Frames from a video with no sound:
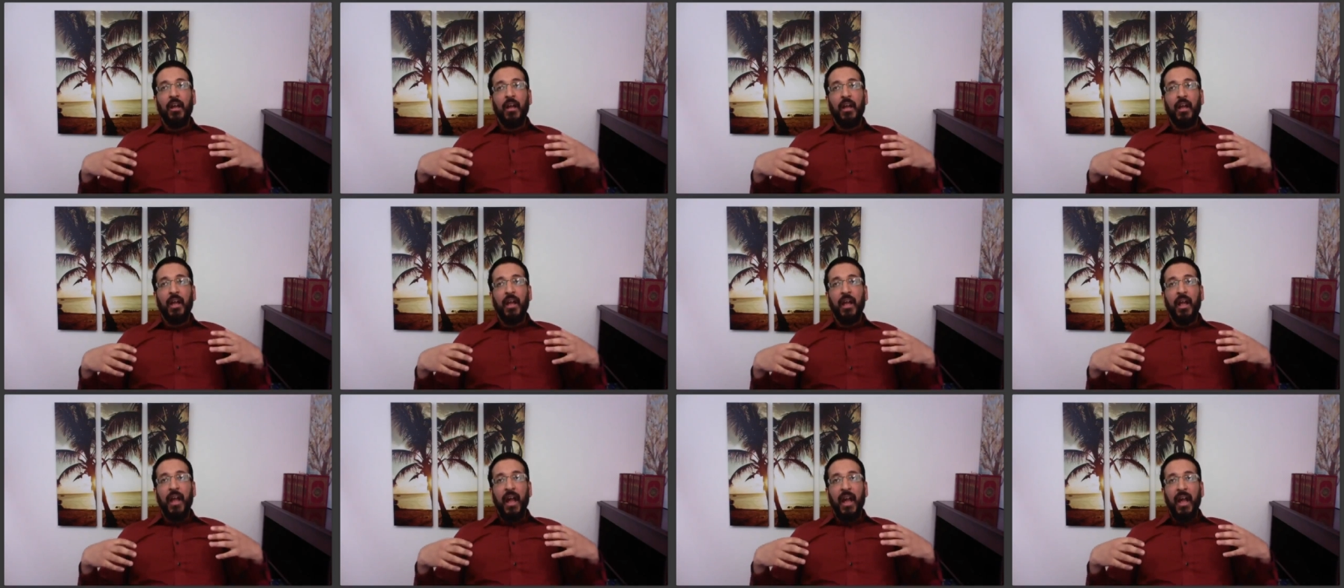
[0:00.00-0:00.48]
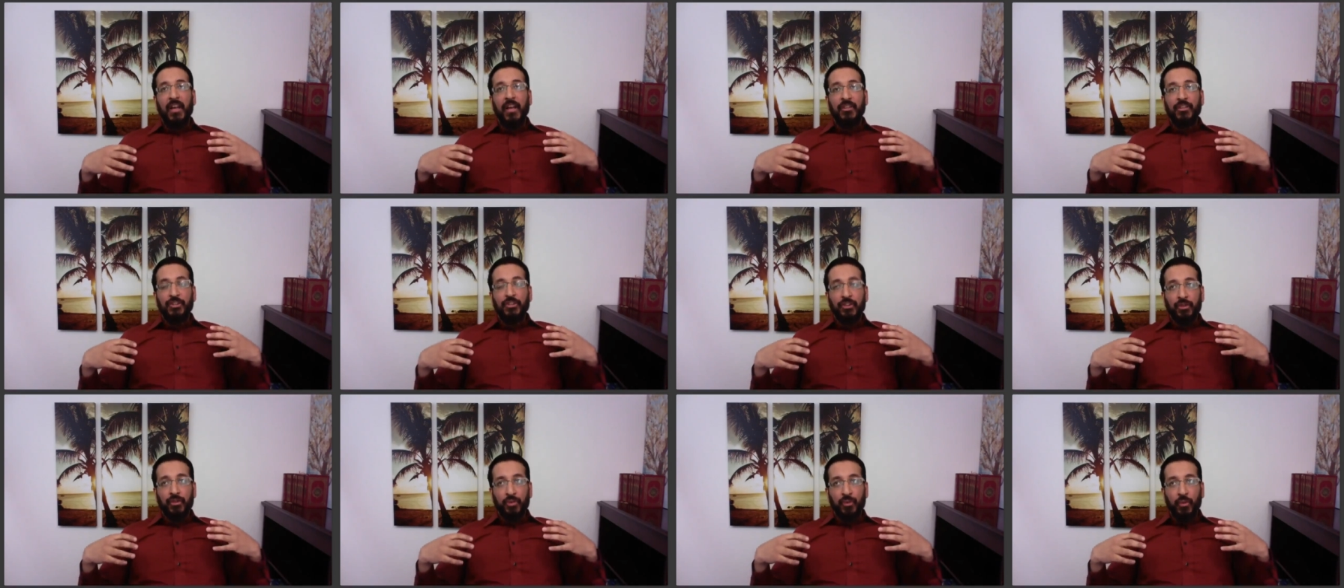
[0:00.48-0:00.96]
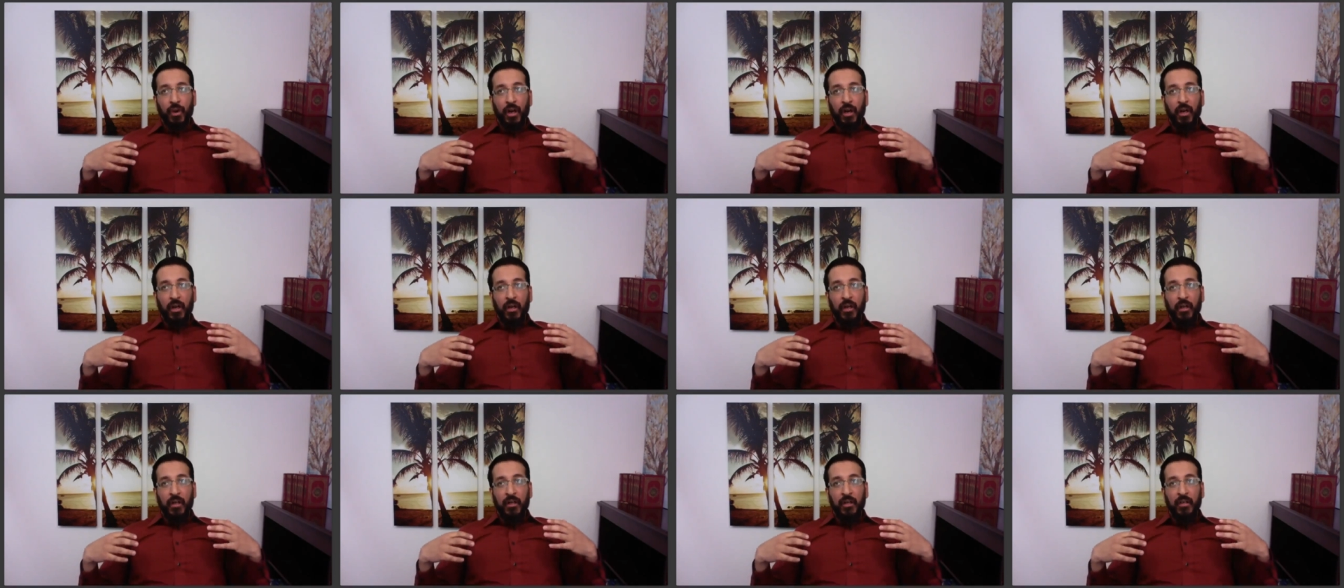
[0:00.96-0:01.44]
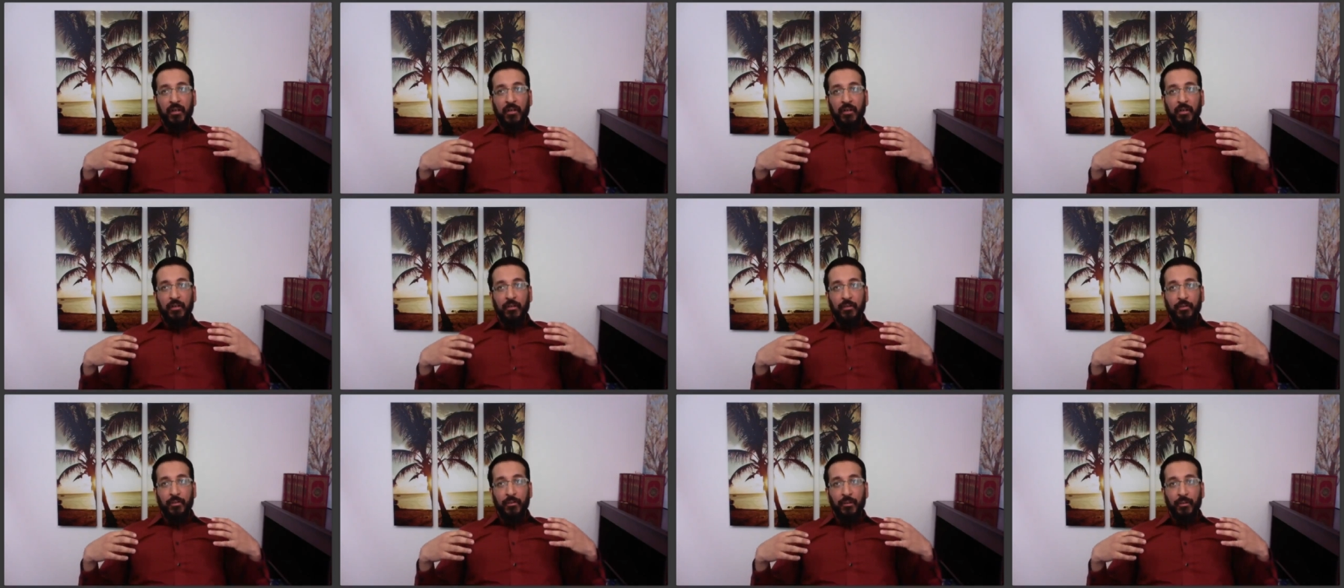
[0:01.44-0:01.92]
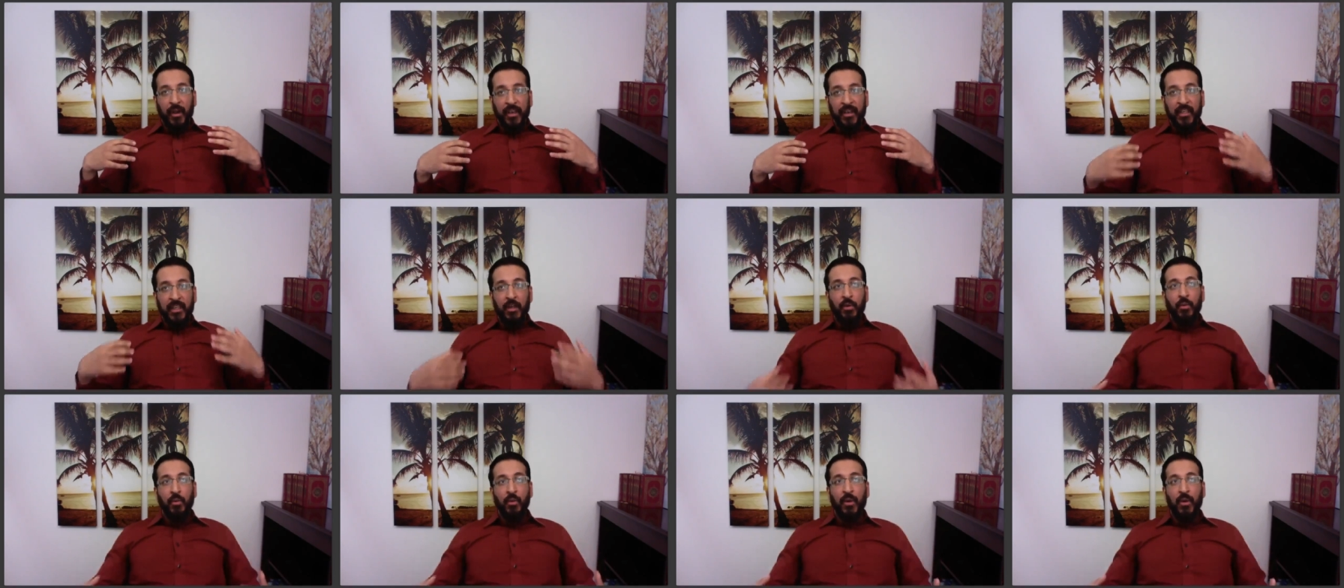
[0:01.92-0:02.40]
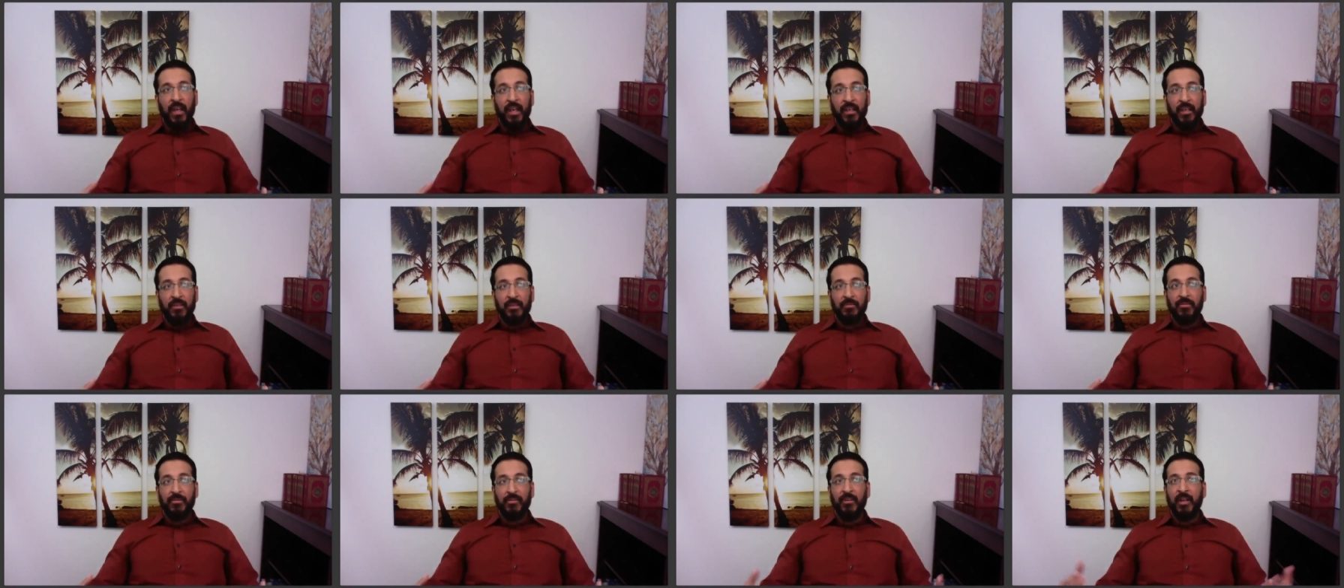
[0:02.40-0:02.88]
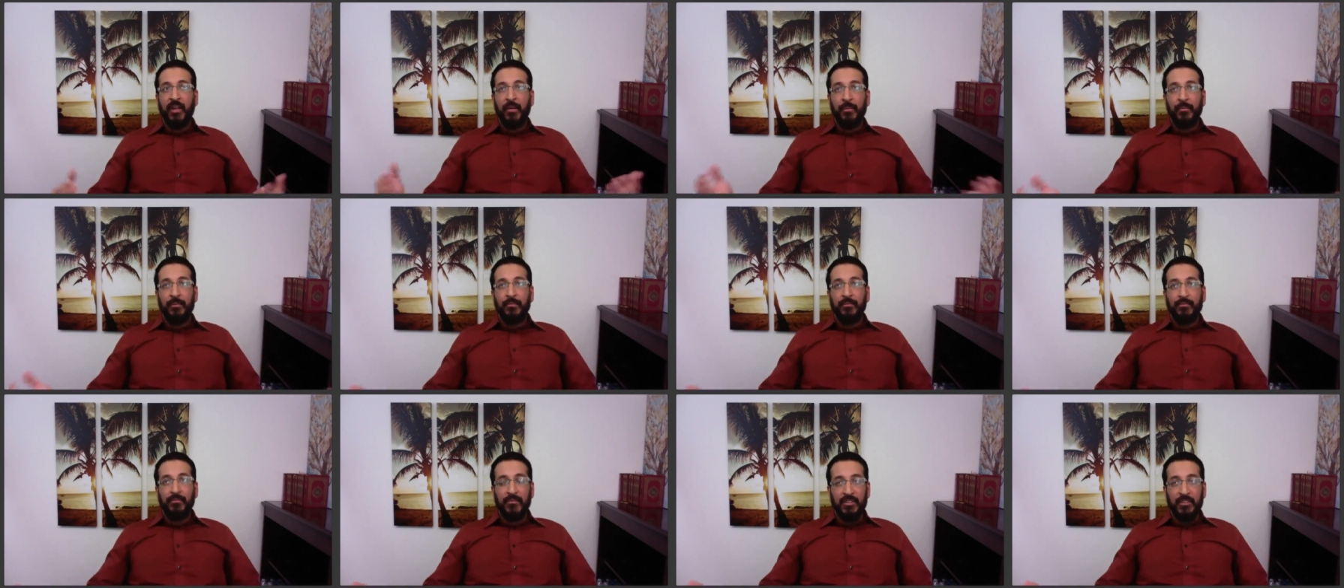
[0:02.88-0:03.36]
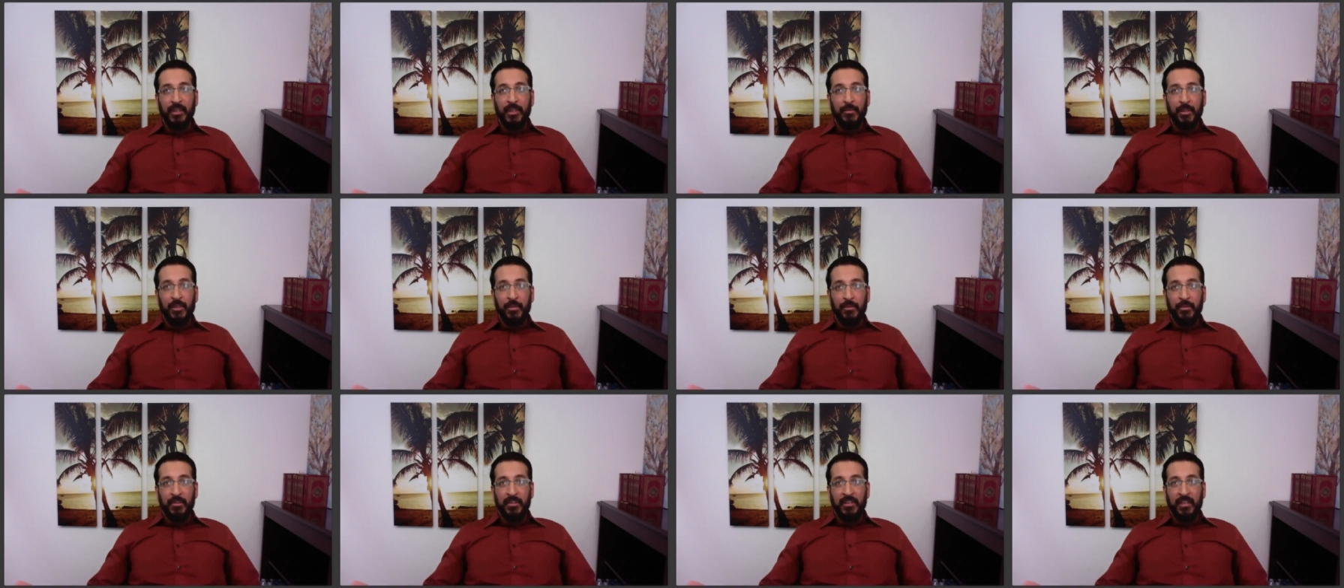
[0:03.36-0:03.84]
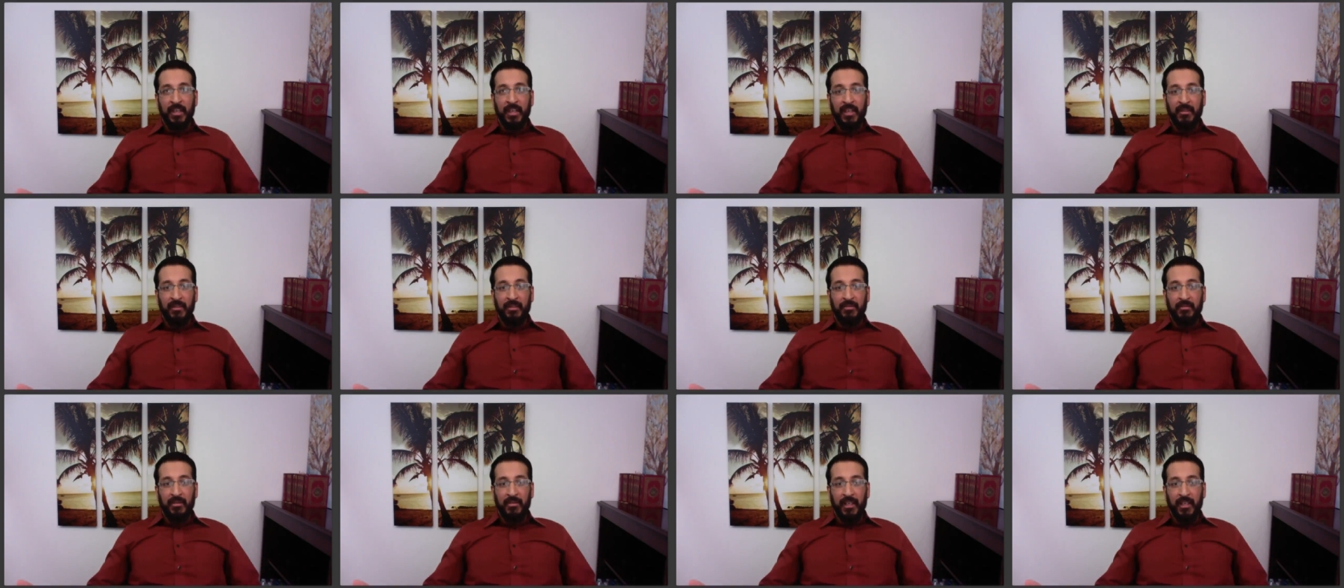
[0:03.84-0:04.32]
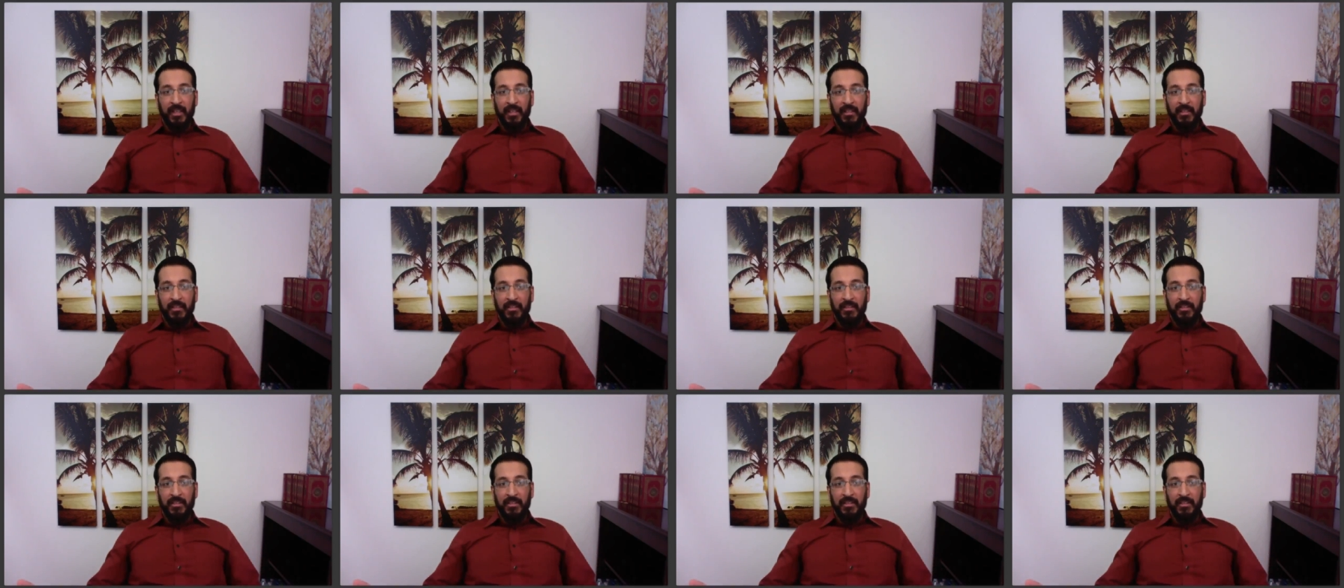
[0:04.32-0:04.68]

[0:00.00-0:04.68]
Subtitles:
as you are running away from somebody with a knife, right,